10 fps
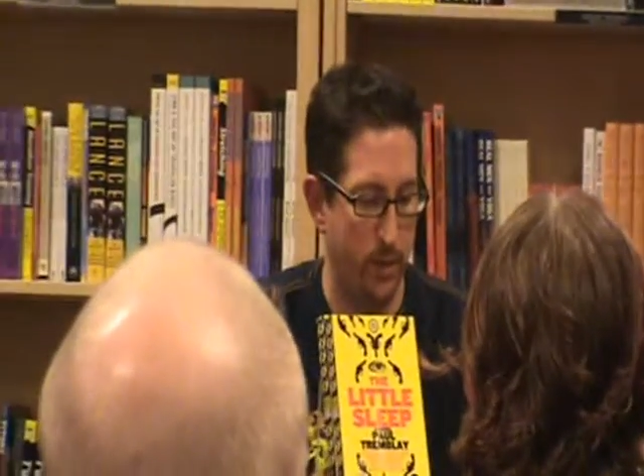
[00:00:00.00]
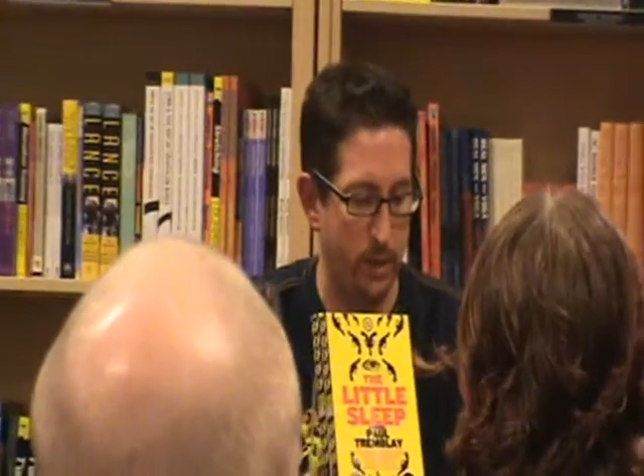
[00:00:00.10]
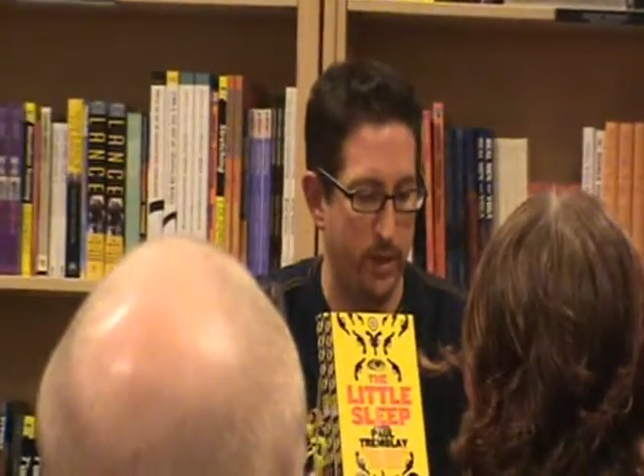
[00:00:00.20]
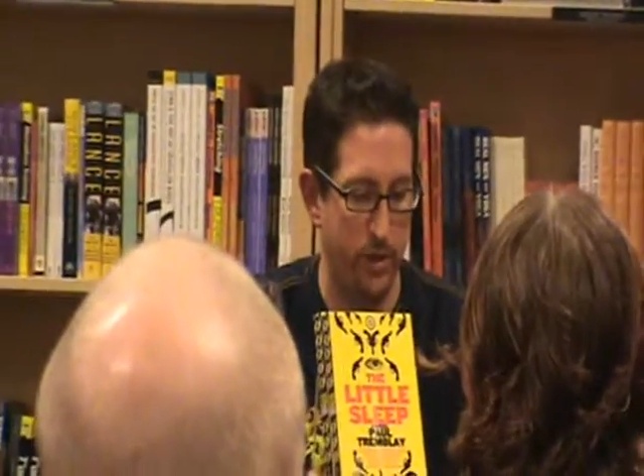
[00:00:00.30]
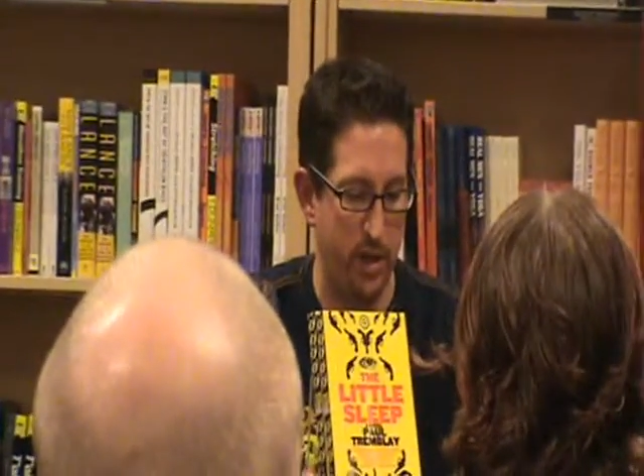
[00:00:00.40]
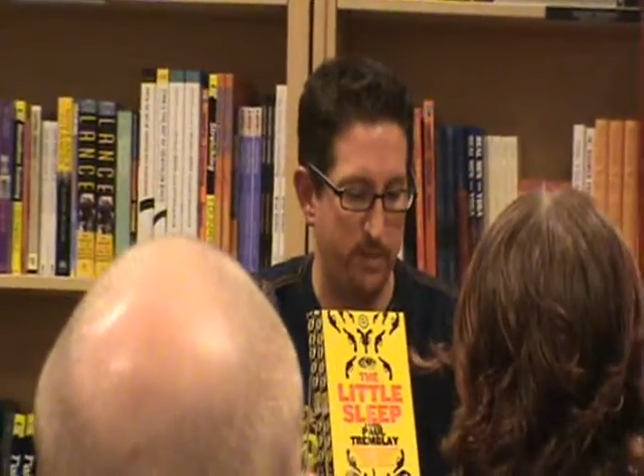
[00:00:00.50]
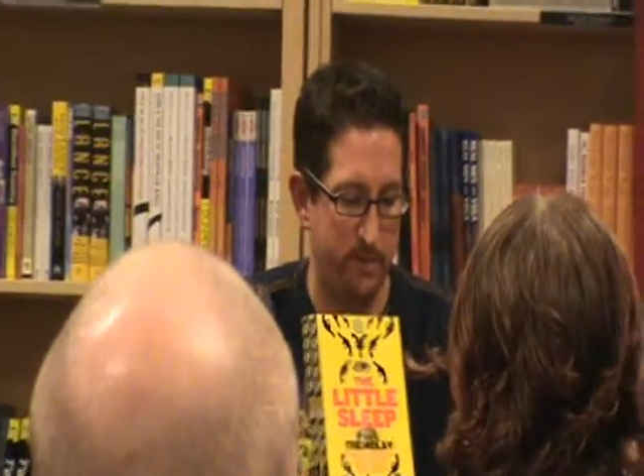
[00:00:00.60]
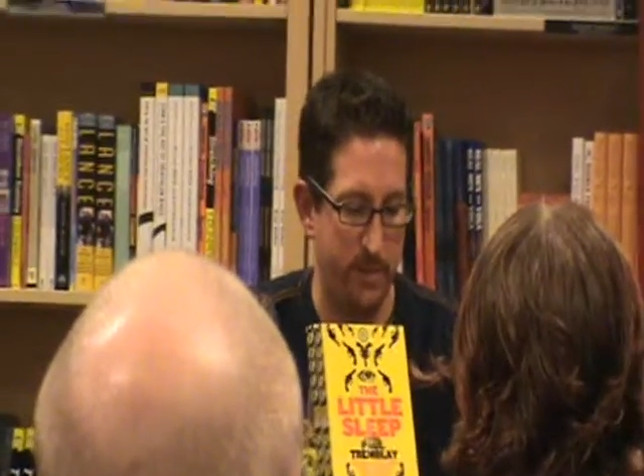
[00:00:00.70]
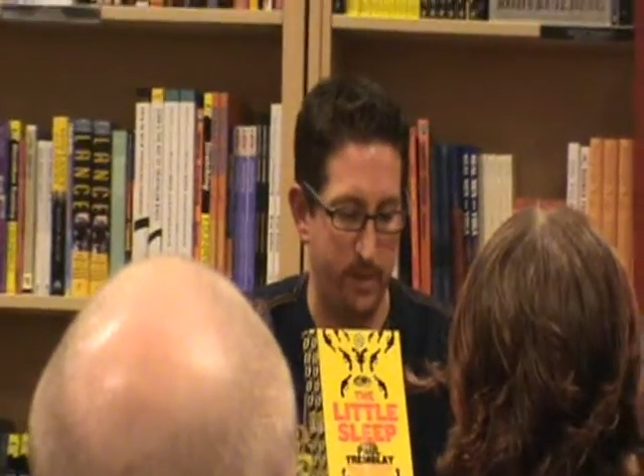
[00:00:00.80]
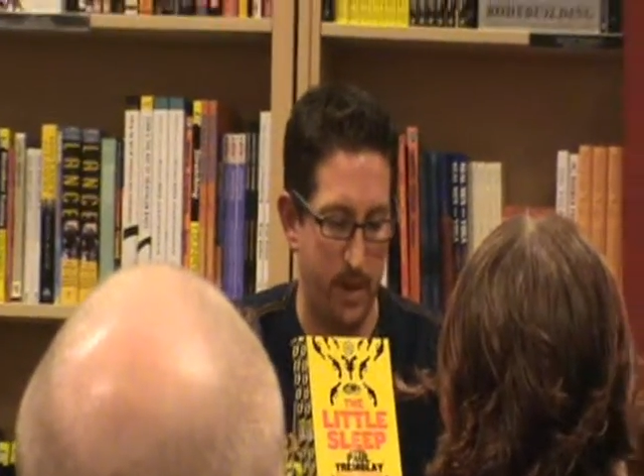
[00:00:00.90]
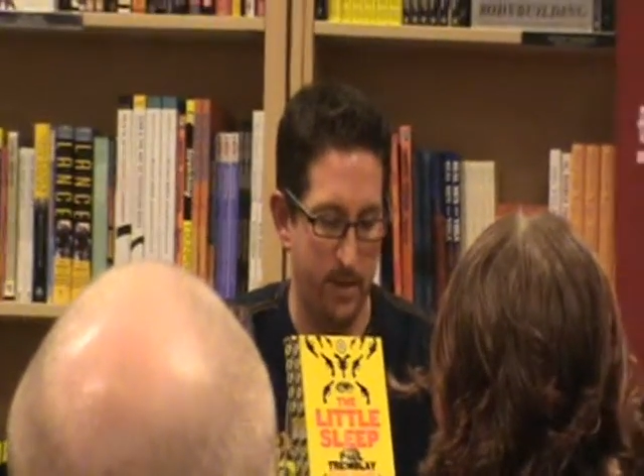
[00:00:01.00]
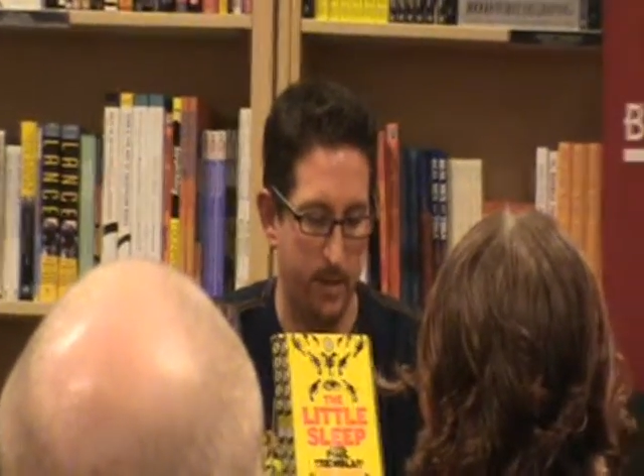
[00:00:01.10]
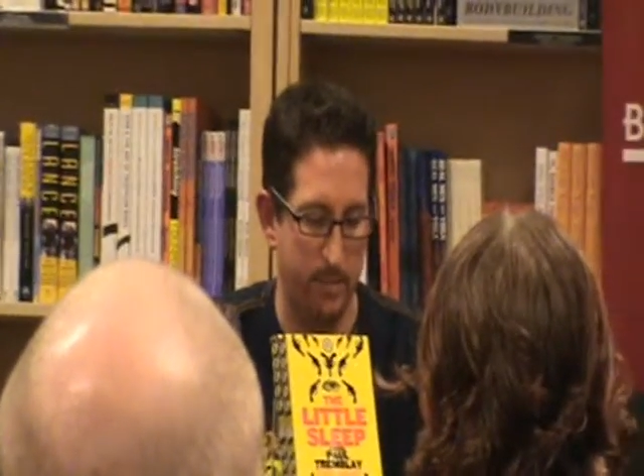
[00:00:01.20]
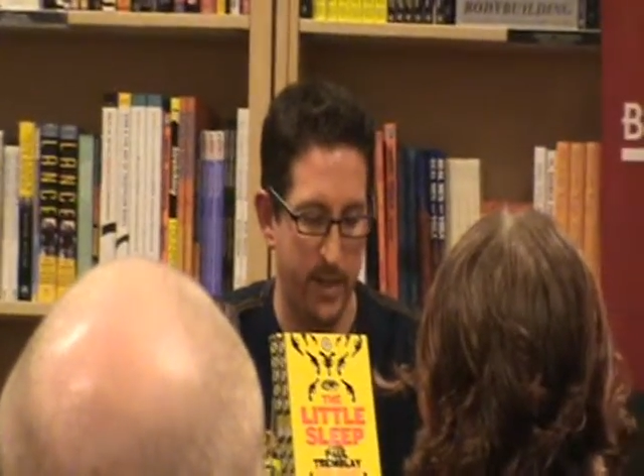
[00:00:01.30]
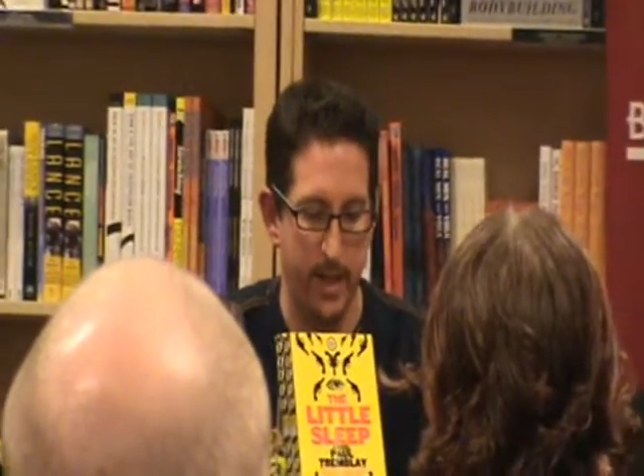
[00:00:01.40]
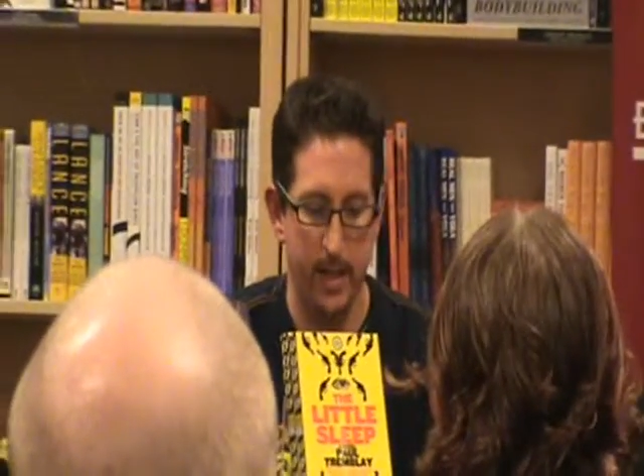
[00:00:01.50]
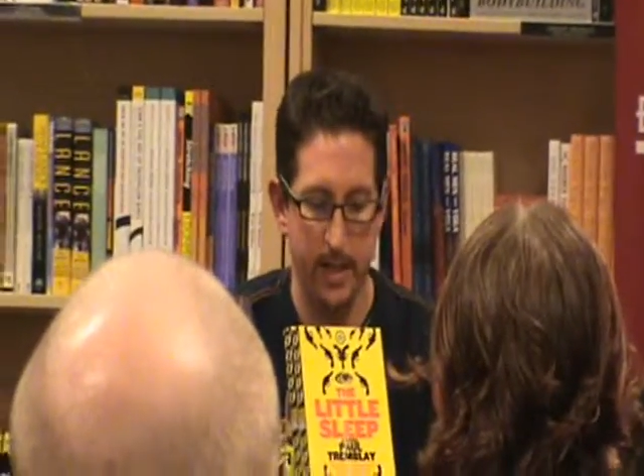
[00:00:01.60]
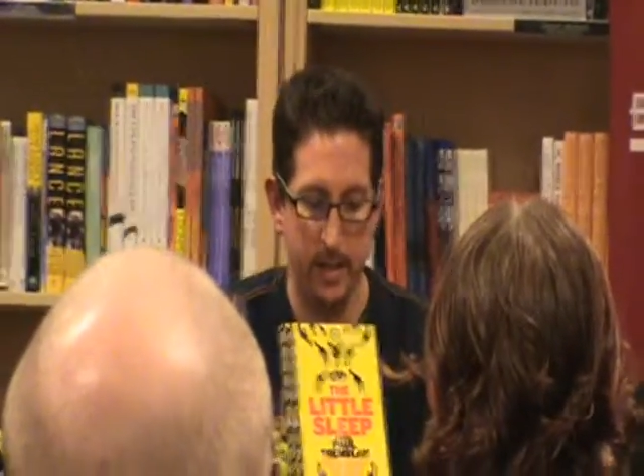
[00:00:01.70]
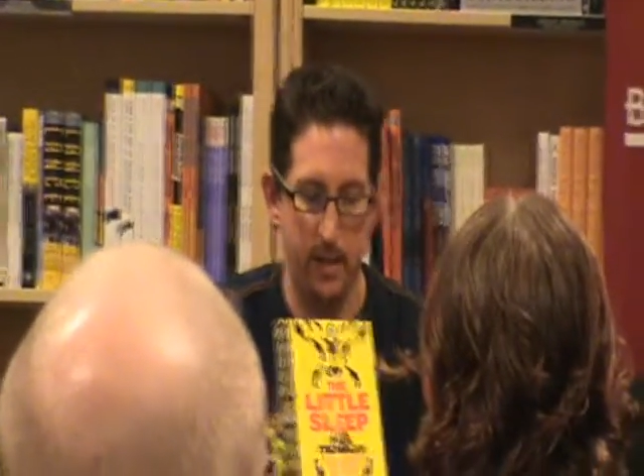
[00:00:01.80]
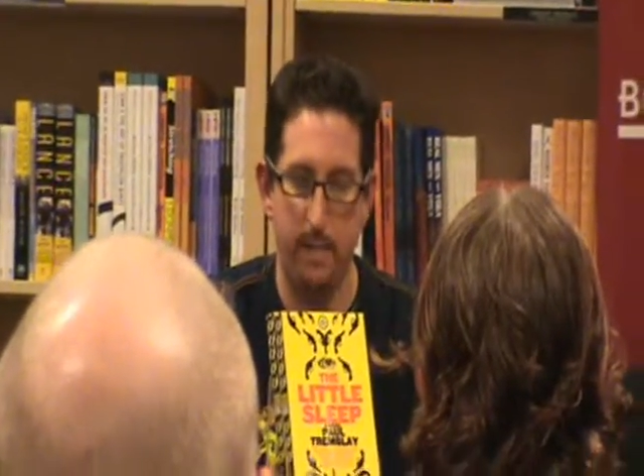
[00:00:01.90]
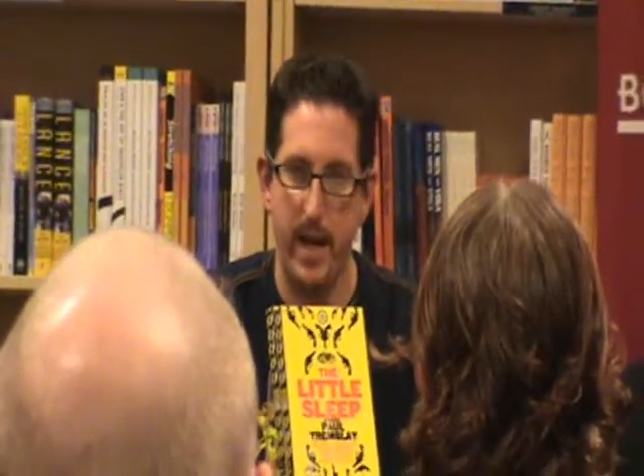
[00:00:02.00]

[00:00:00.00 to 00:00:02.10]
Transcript: recurring dream of my father. He's in our